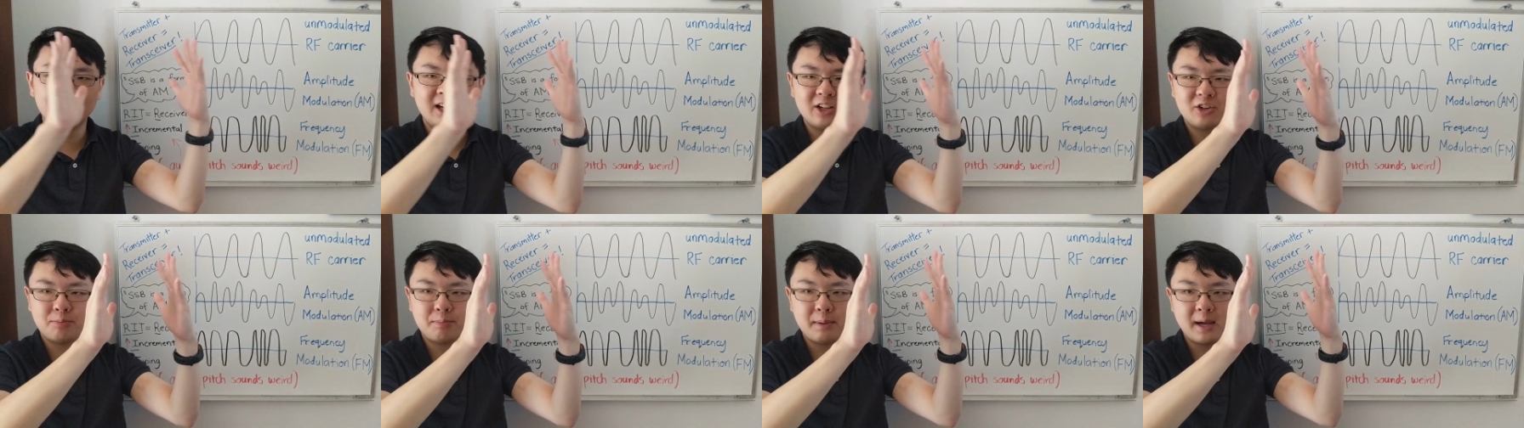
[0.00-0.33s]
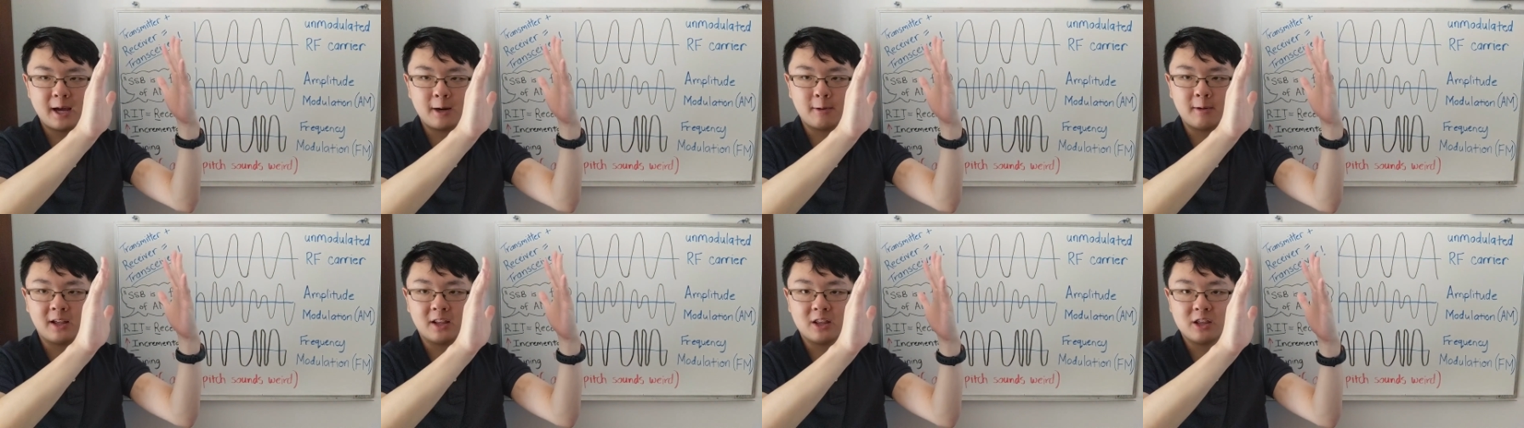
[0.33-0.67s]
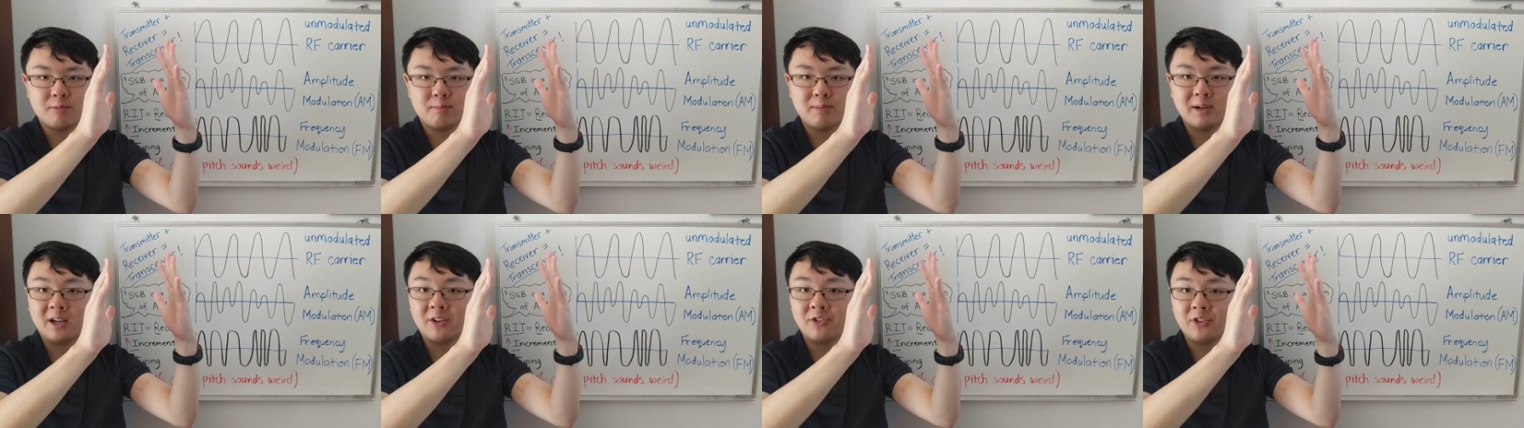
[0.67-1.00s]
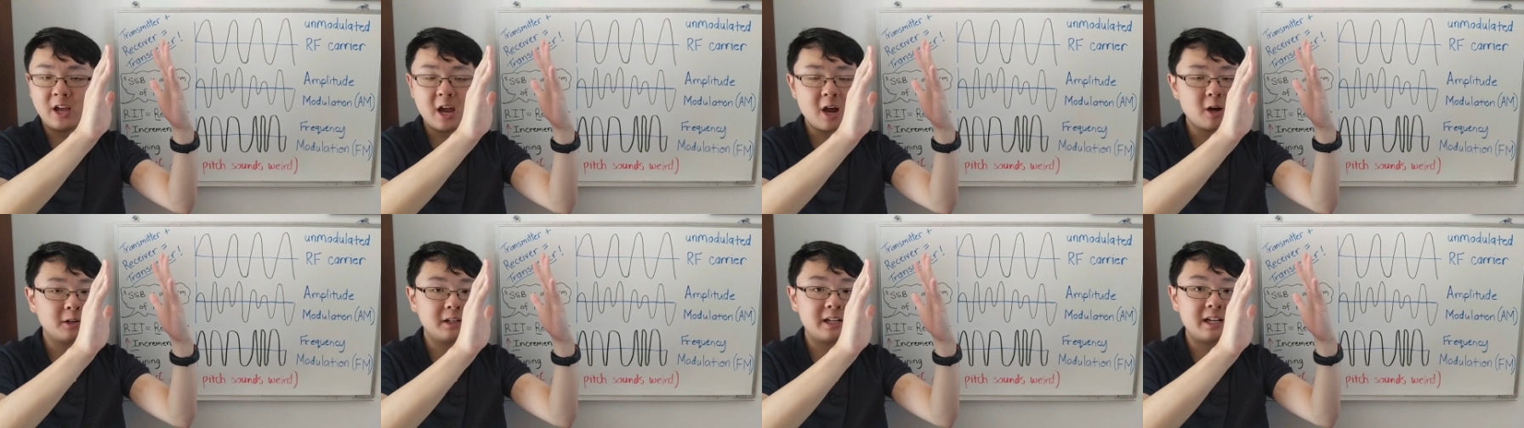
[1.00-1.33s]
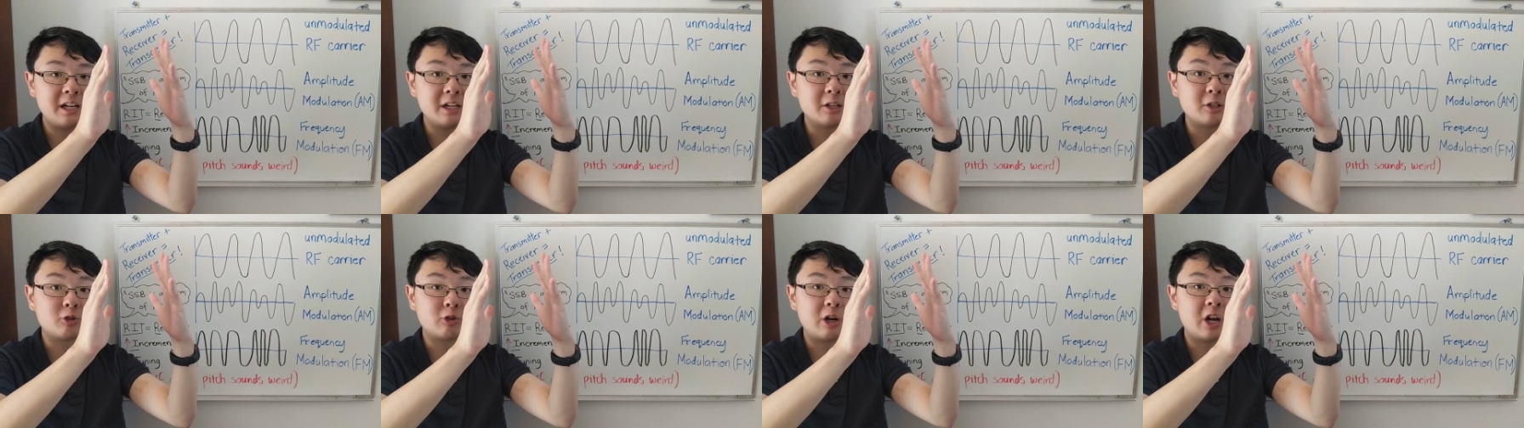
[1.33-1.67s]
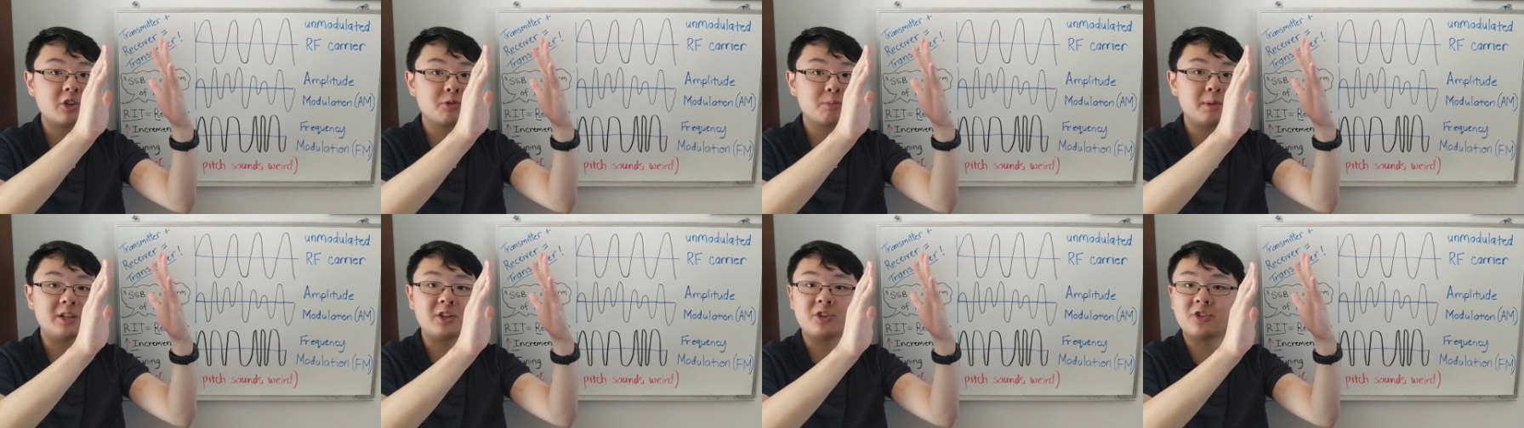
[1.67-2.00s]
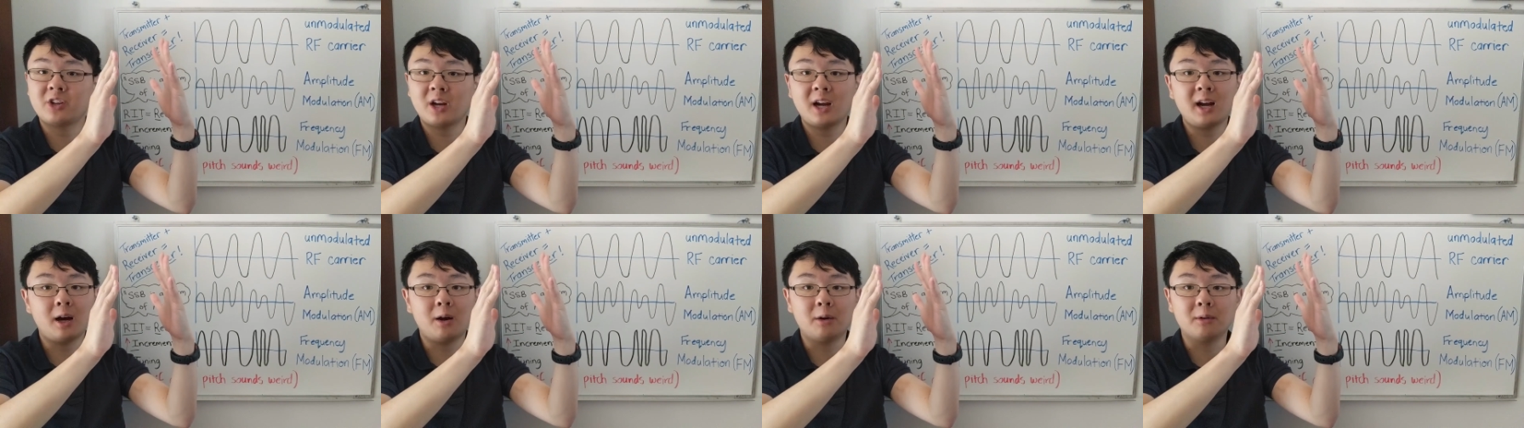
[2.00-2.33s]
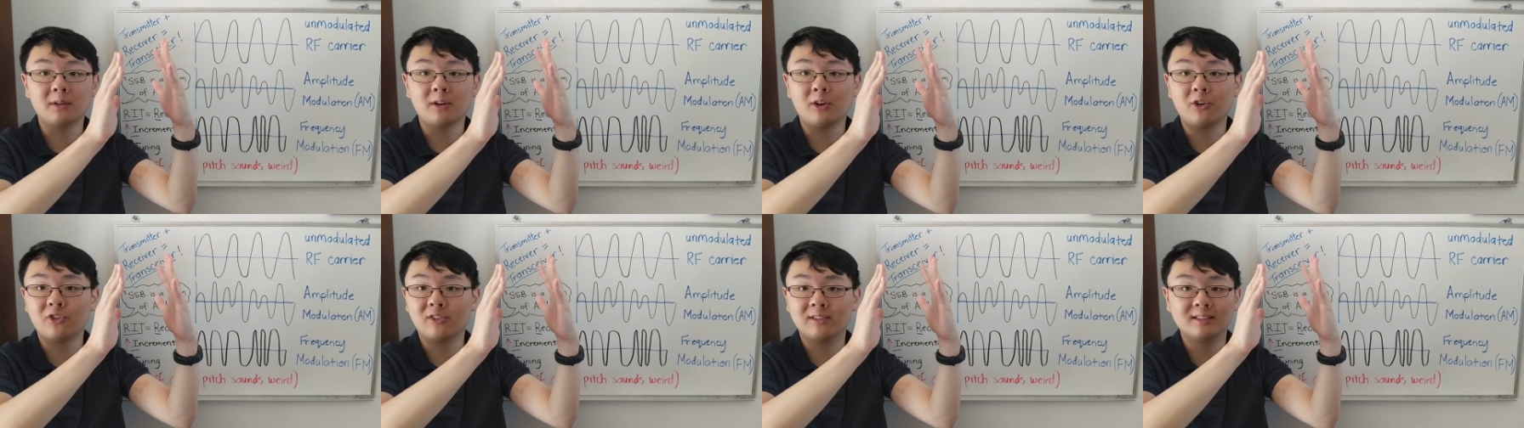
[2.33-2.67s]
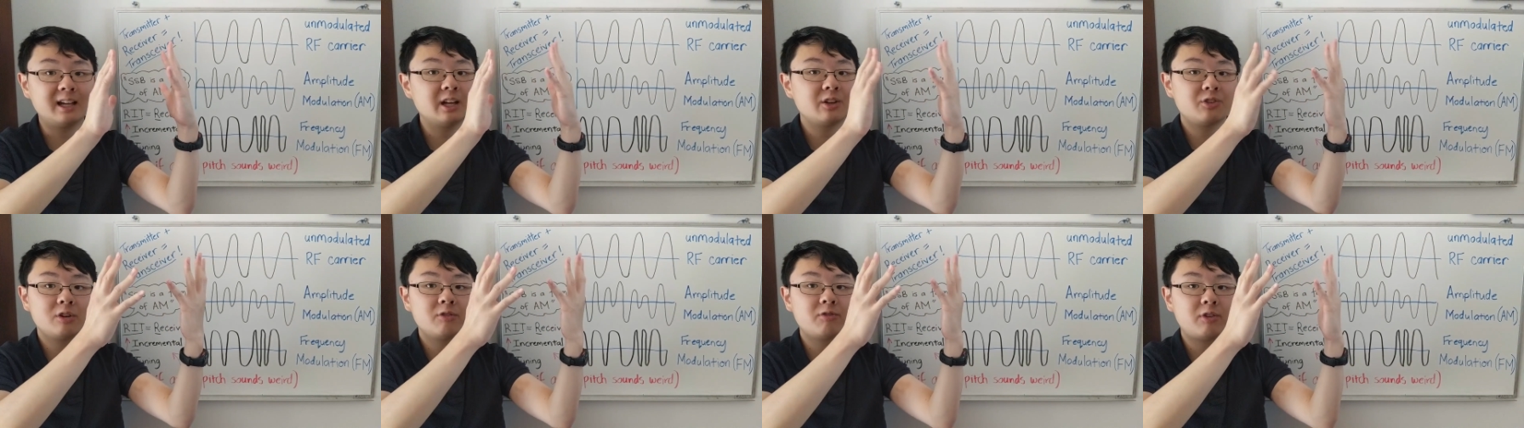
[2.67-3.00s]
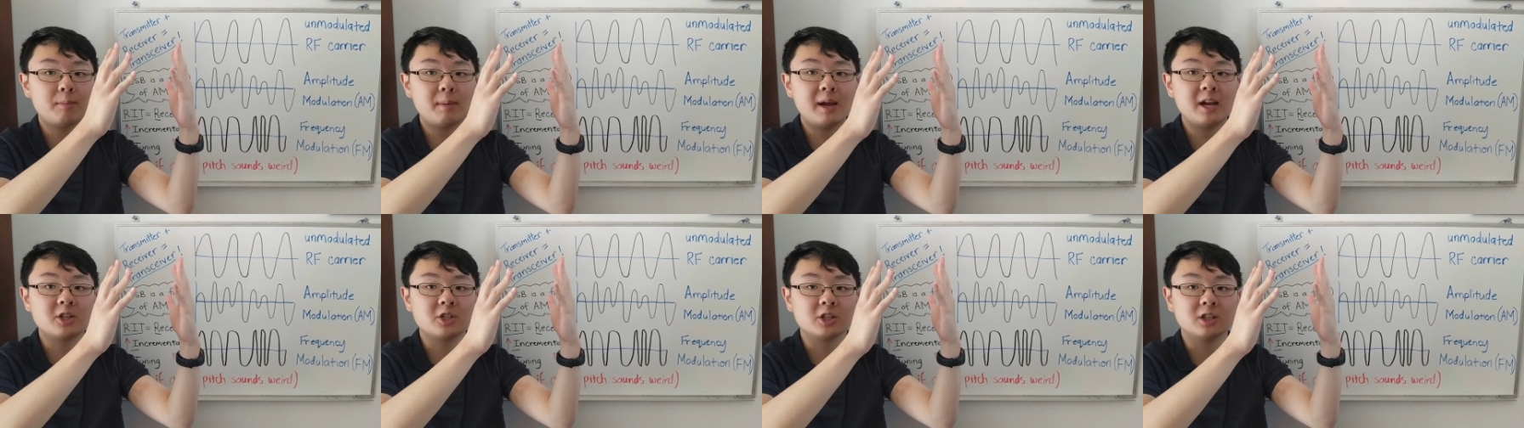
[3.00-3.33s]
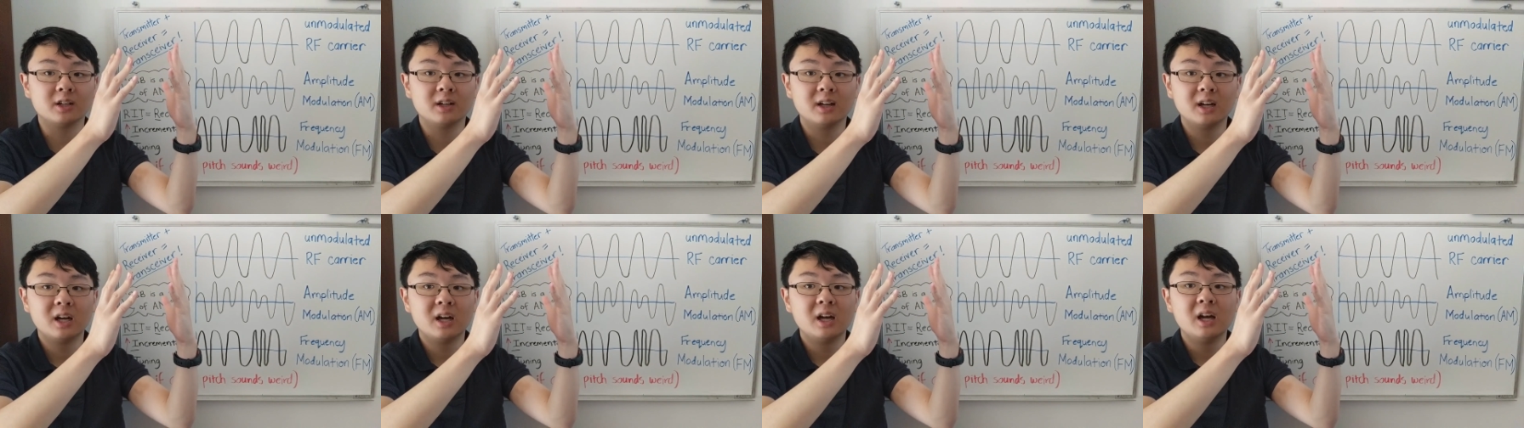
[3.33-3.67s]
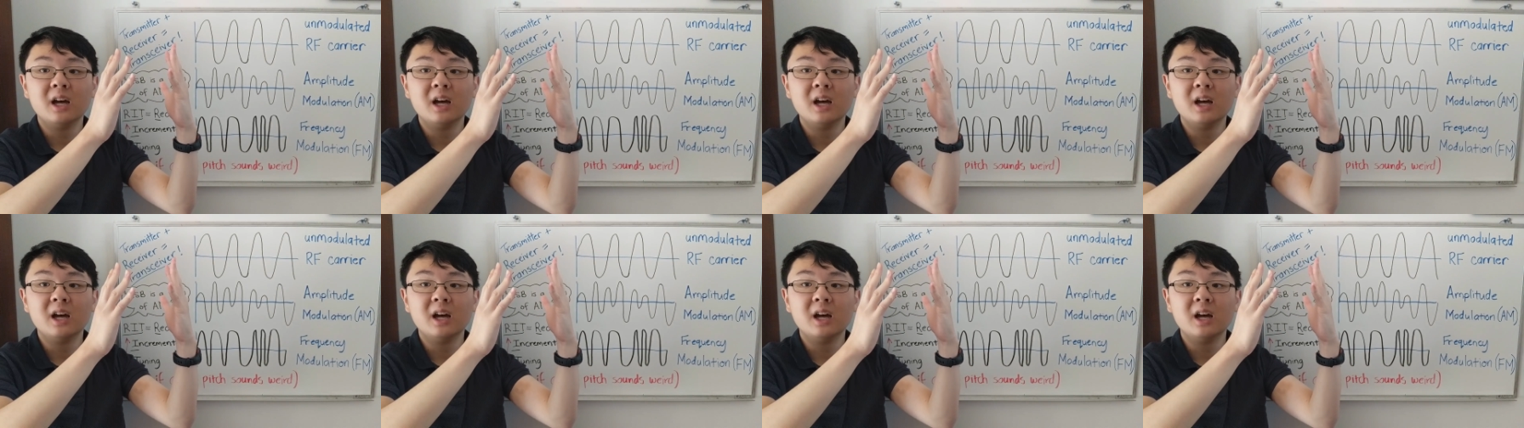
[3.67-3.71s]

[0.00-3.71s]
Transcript: less bandwidth because they only need to transmit sound. There's less information.